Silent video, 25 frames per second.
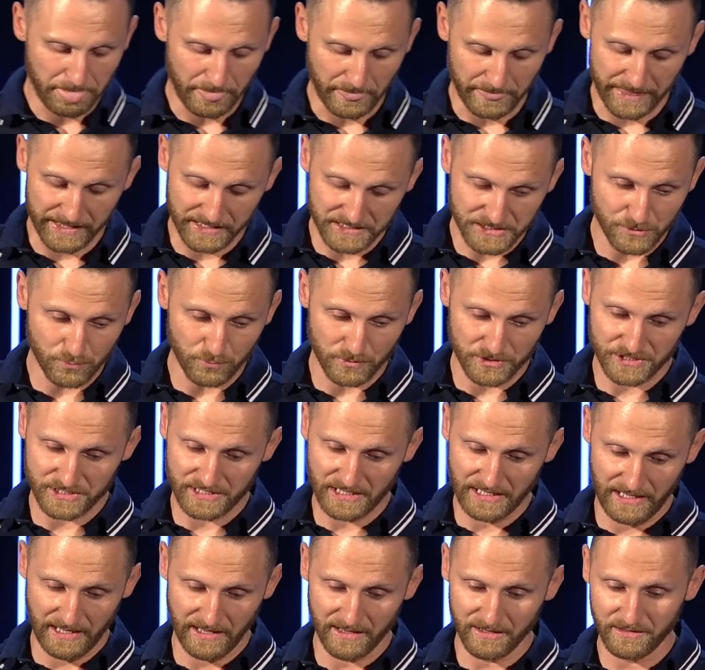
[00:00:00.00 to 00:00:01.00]
This was
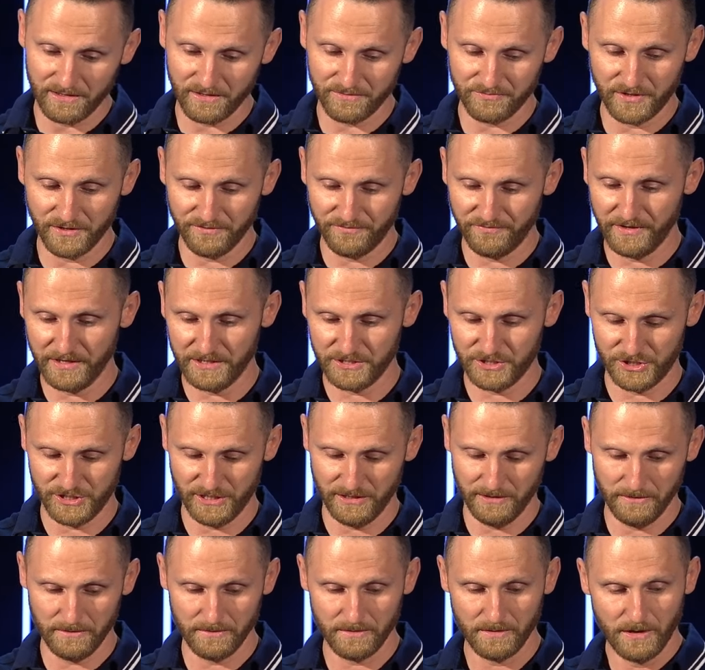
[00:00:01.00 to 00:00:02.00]
the end of the
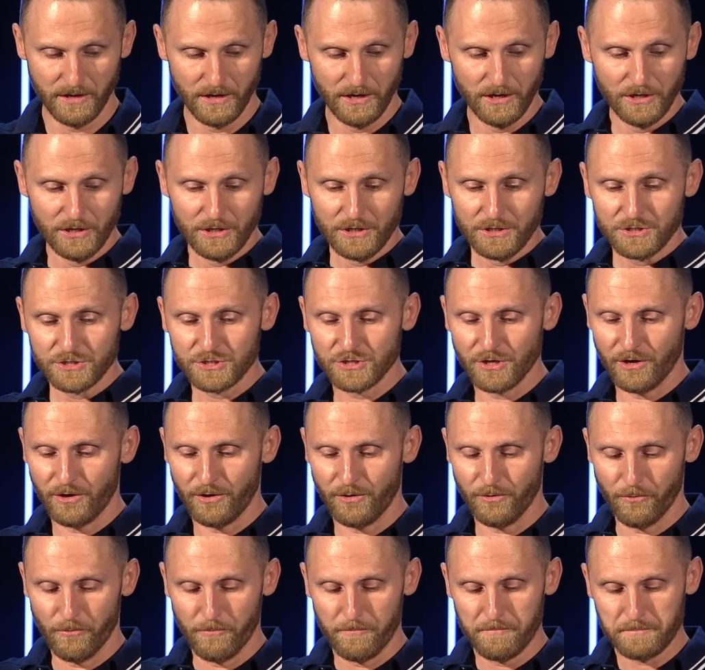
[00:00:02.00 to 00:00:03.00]
vision.
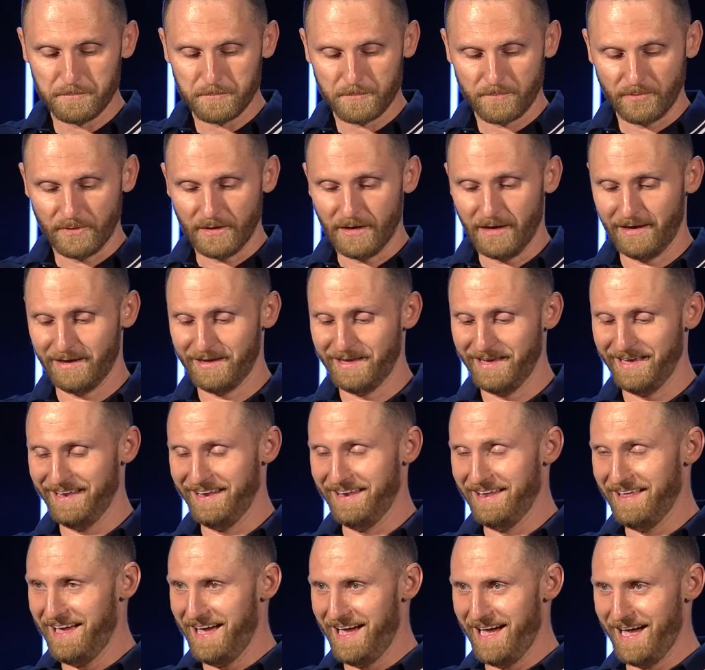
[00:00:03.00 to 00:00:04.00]
So
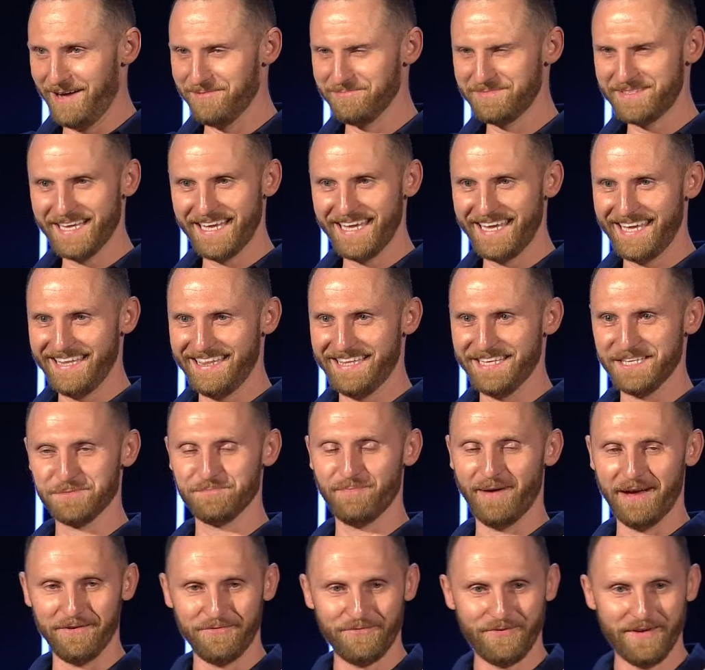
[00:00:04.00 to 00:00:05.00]
again, I'm taking this
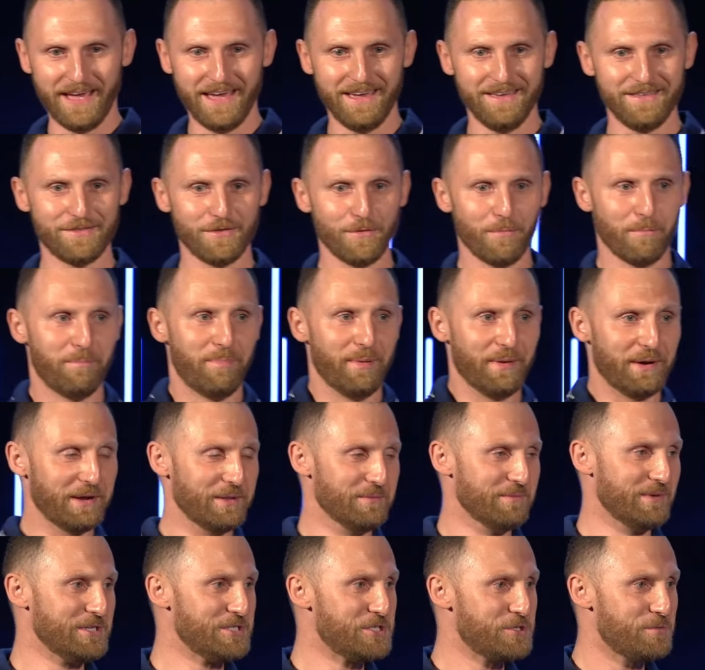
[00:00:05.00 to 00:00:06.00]
by faith, but
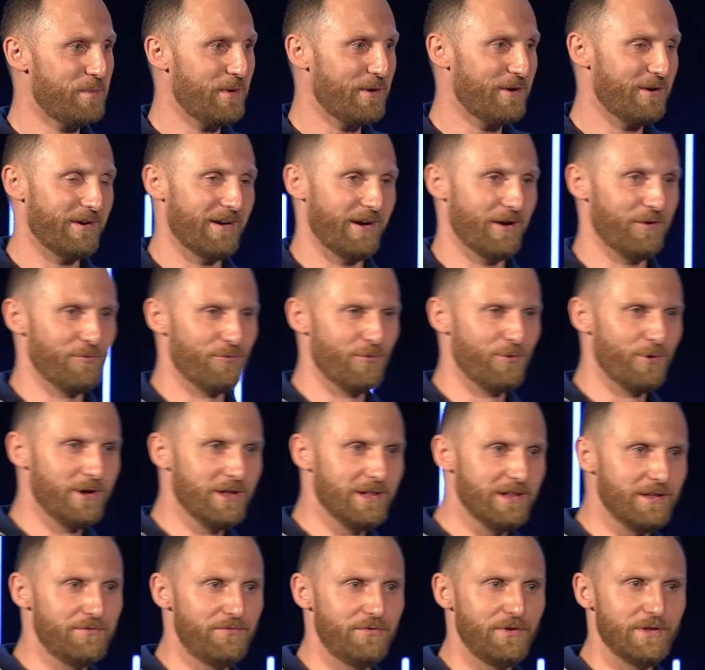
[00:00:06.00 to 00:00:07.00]
in my spirit, I
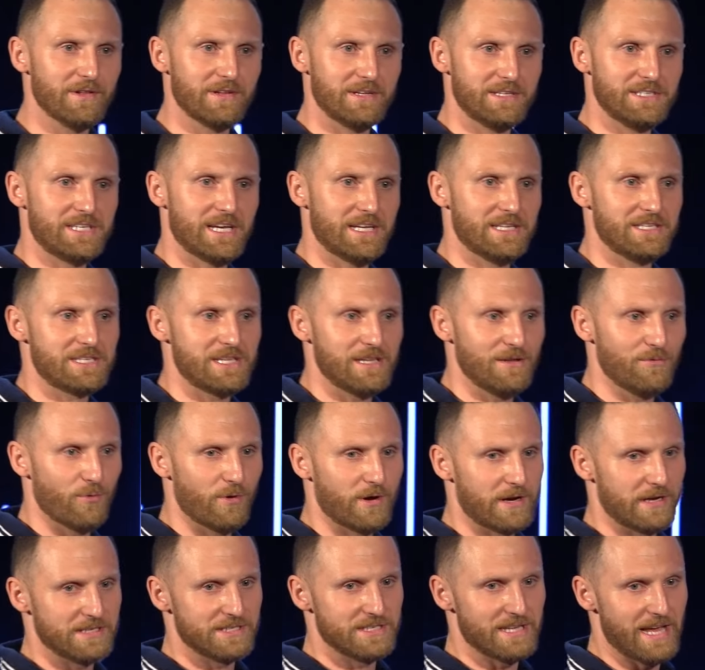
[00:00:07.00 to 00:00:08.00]
really feel intensely
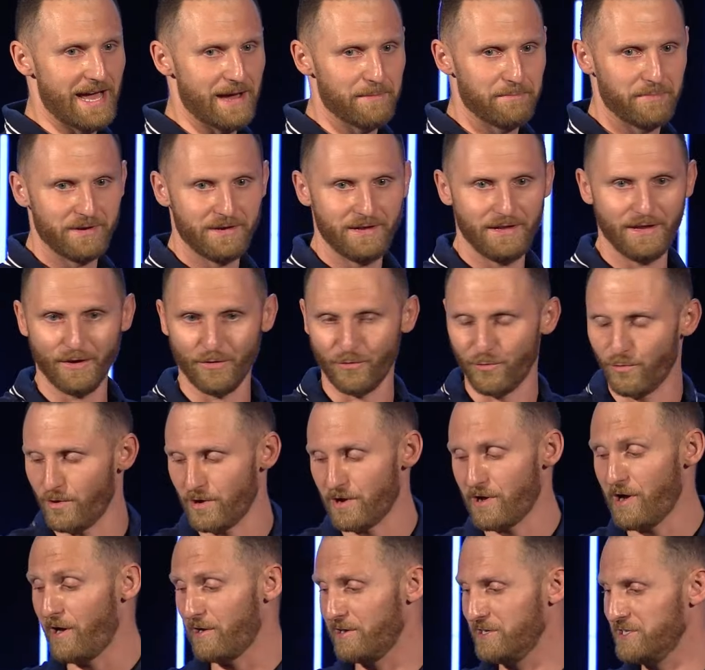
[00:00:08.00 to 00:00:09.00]
what is happening and where
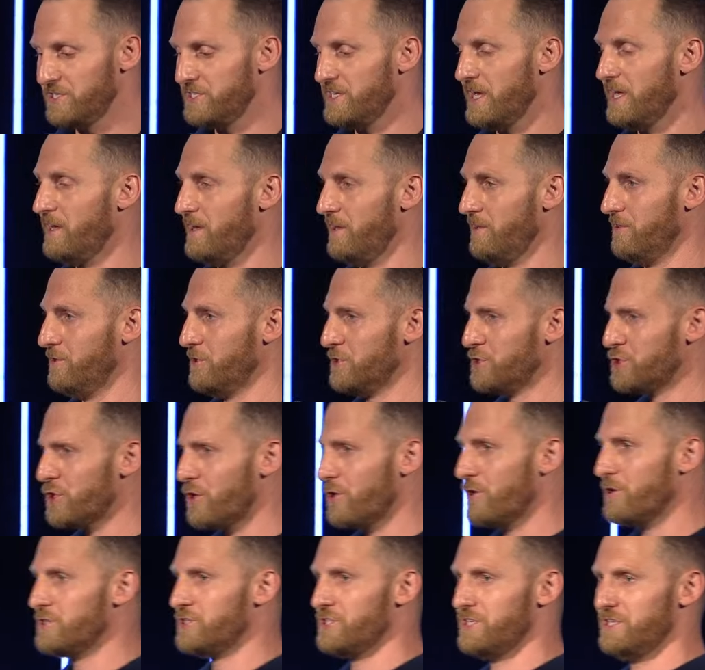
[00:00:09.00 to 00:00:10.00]
God has taken the
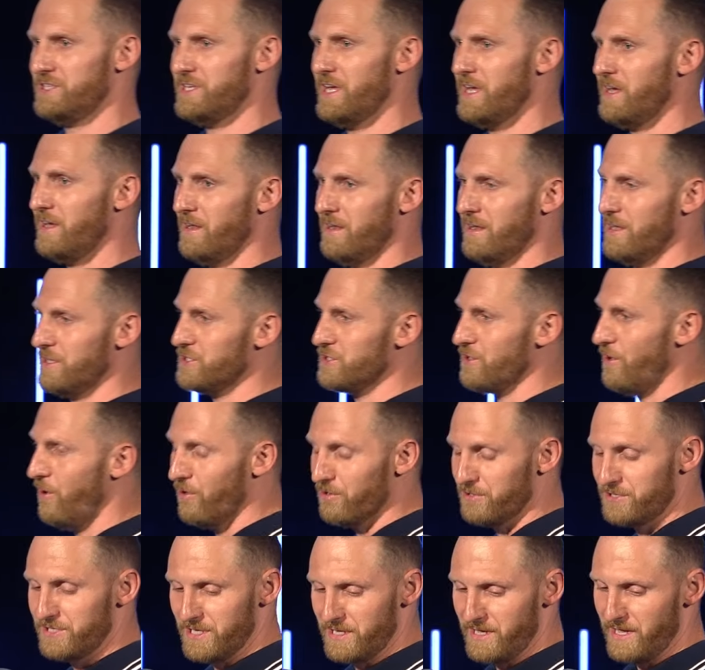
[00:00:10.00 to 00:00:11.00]
church and taken us
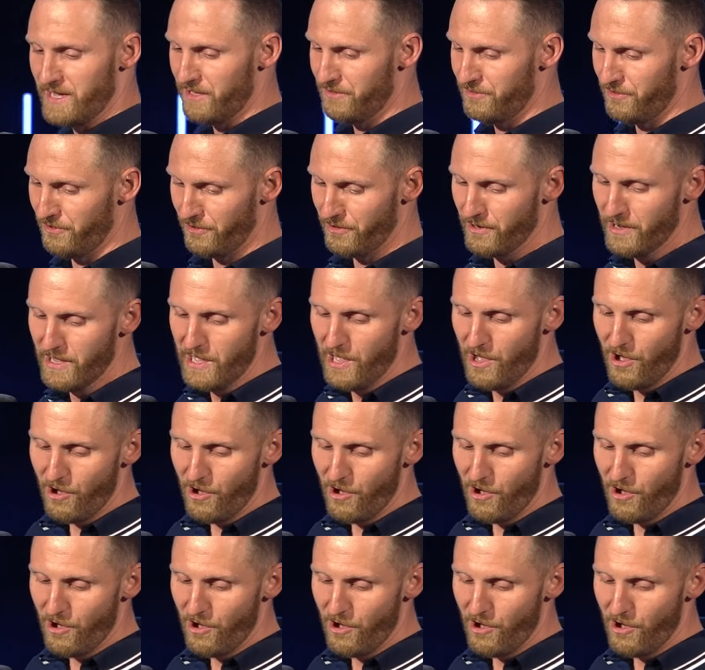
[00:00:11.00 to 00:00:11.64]
all together.